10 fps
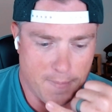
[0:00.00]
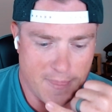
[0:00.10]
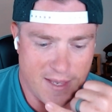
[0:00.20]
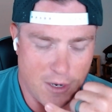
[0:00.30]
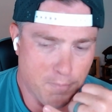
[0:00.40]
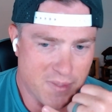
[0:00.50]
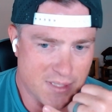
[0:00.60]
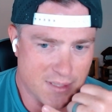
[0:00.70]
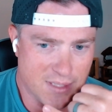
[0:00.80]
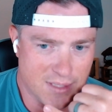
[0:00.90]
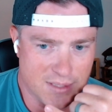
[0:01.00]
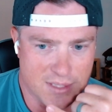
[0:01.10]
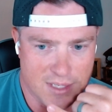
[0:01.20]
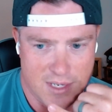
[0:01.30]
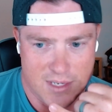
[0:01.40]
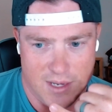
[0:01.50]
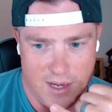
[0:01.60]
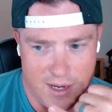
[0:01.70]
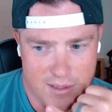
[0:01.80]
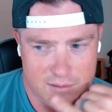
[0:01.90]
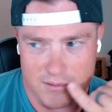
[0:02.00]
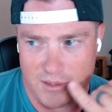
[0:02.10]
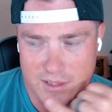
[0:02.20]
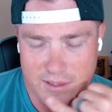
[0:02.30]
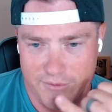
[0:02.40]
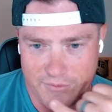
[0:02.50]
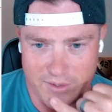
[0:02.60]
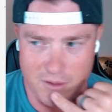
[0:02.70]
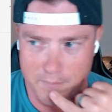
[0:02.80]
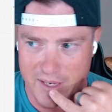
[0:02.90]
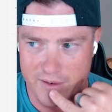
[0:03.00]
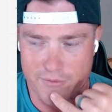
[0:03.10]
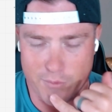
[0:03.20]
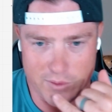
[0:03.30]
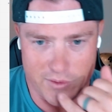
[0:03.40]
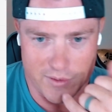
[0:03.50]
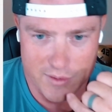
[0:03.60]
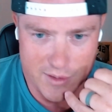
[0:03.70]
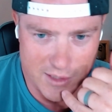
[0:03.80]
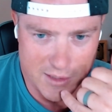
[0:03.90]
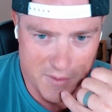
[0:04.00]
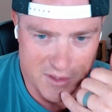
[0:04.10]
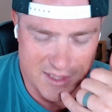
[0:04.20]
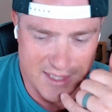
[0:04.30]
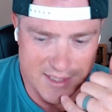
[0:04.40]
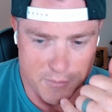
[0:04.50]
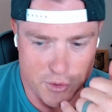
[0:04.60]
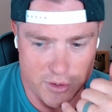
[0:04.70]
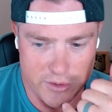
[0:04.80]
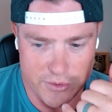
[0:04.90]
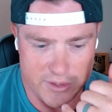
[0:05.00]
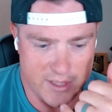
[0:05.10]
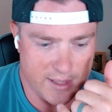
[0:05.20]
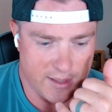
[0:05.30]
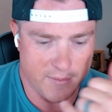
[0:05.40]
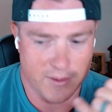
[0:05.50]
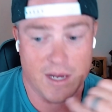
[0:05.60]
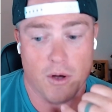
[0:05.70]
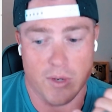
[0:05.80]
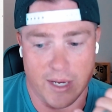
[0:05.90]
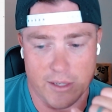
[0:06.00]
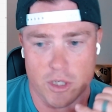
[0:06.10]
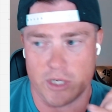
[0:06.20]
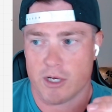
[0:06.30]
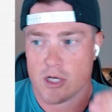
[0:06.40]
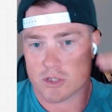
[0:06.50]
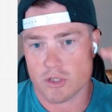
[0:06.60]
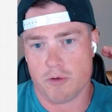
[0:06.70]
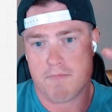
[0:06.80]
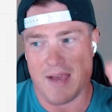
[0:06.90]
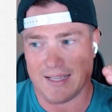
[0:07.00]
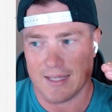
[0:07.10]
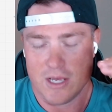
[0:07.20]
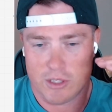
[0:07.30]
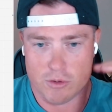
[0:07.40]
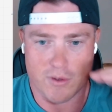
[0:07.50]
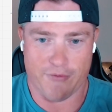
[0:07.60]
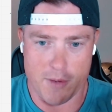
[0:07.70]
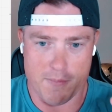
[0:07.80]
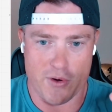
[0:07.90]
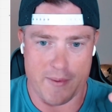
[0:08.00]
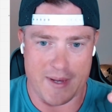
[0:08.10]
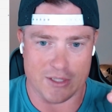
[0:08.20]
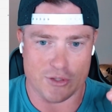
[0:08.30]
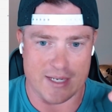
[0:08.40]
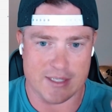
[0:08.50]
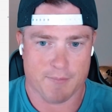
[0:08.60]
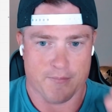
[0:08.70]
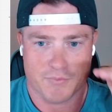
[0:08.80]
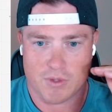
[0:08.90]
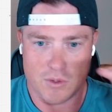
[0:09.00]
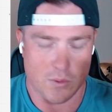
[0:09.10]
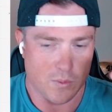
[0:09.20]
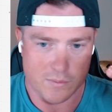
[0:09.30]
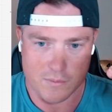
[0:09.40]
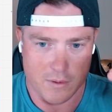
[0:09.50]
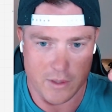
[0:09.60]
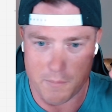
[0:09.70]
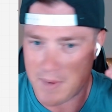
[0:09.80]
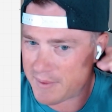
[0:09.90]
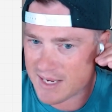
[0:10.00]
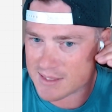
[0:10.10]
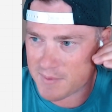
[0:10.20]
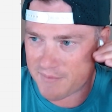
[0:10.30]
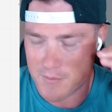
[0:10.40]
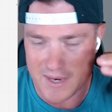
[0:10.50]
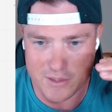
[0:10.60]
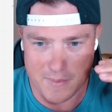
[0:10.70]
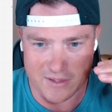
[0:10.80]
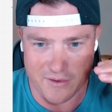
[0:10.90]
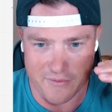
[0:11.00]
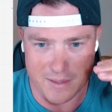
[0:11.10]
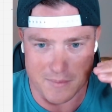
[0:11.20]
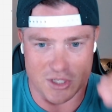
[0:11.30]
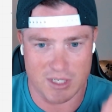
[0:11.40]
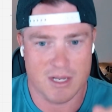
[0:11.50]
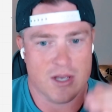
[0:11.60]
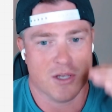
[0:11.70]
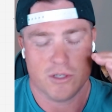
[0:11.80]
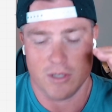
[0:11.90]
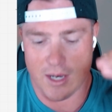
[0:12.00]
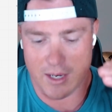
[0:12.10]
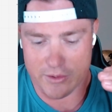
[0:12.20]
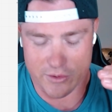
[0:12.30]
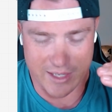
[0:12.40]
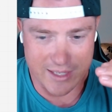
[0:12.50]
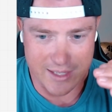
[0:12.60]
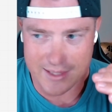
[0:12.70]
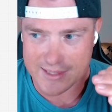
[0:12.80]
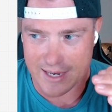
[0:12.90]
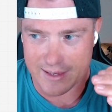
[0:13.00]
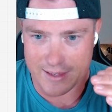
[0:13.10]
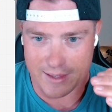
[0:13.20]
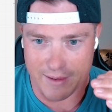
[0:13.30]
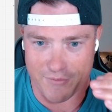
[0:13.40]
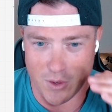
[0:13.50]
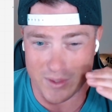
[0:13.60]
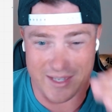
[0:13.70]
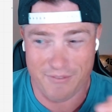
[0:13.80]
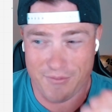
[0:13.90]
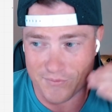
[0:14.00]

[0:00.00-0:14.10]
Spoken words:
help businesses look, feel better for their customers. Is that something you're interested in? Yeah. Okay, good. So you confirmed their email address. You maybe got some information about their vending machine. You're going to send info. And then if